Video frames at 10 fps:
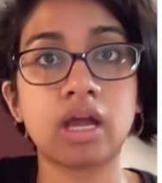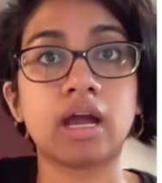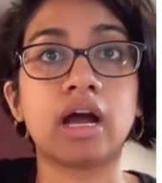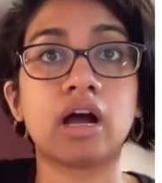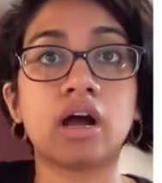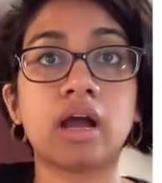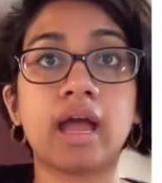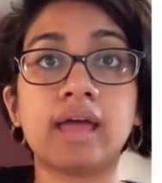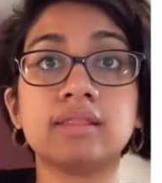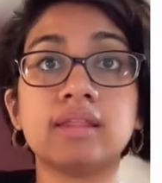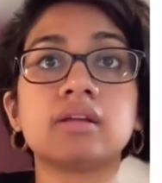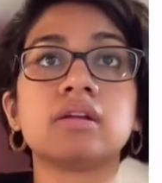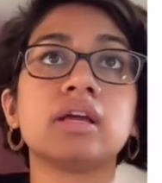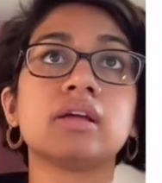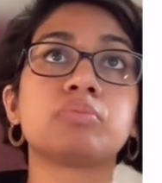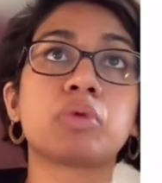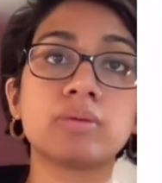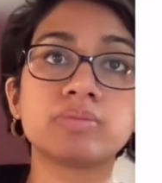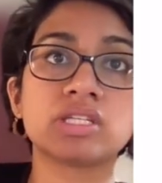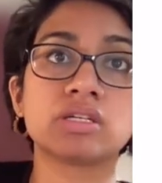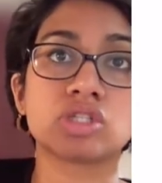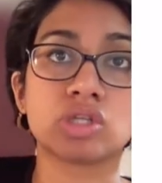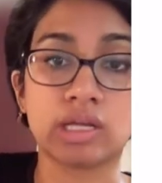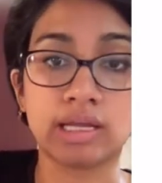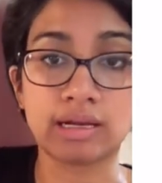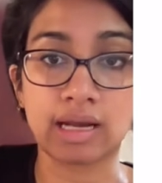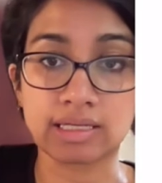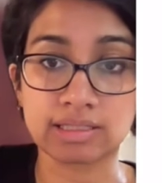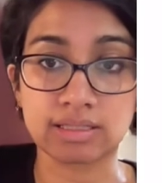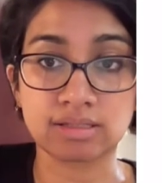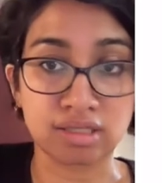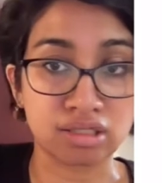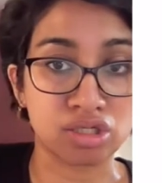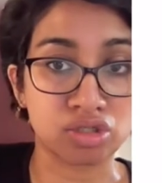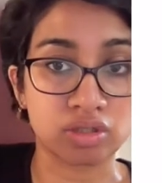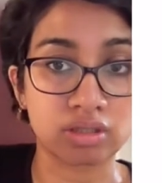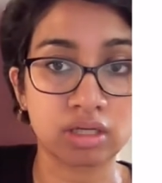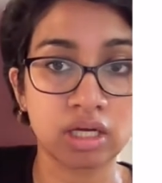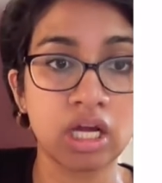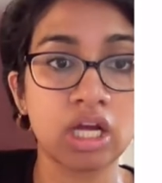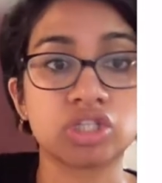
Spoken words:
And then it prompts her to legalize this decision.